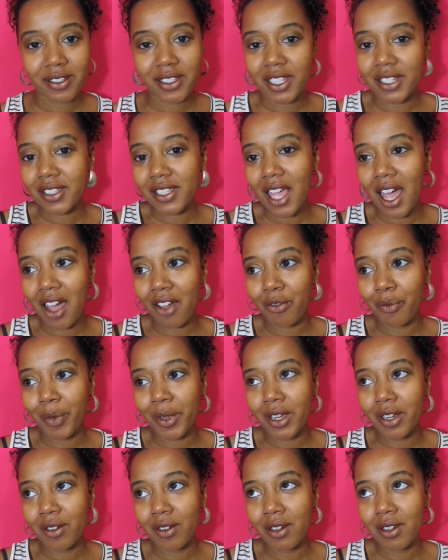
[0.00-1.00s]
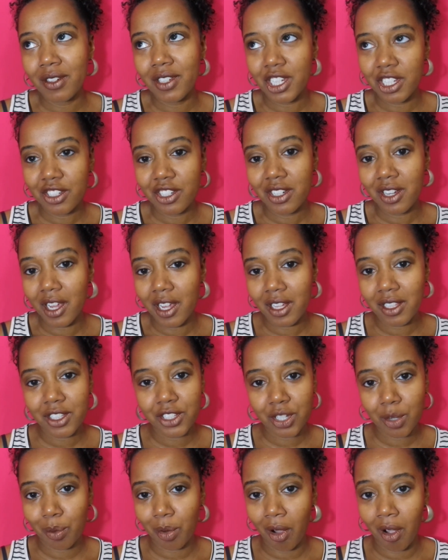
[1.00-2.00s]
Since I've been teaching
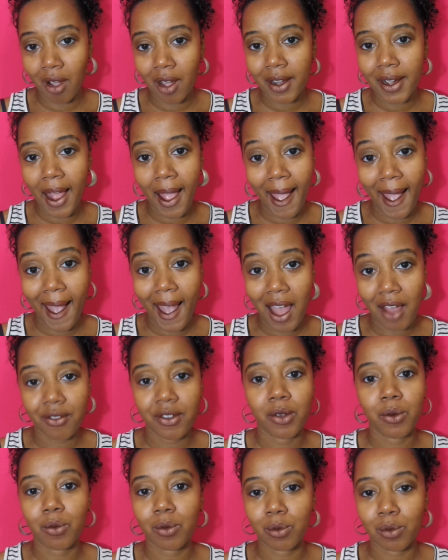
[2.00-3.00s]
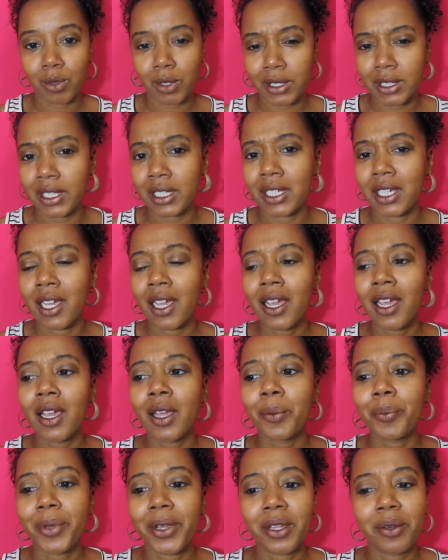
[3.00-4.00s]
English abroad, I haven't really
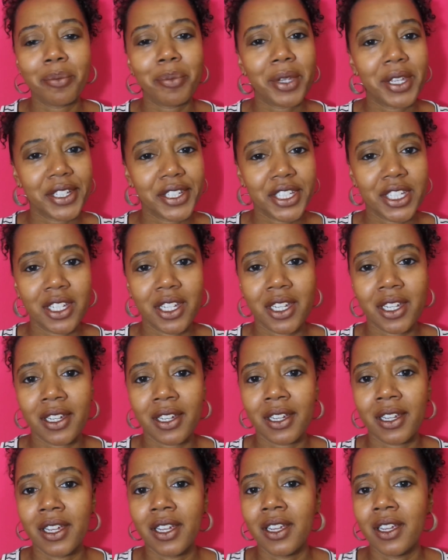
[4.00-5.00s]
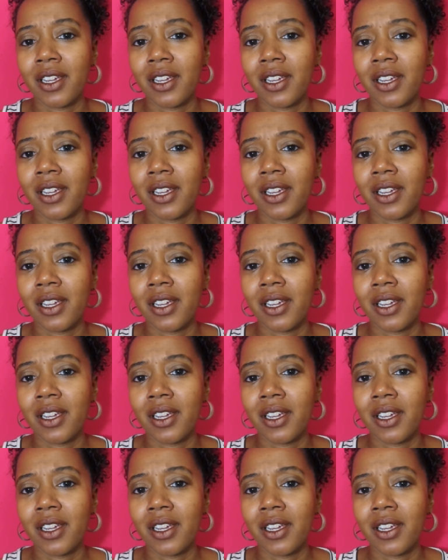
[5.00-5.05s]
been pitching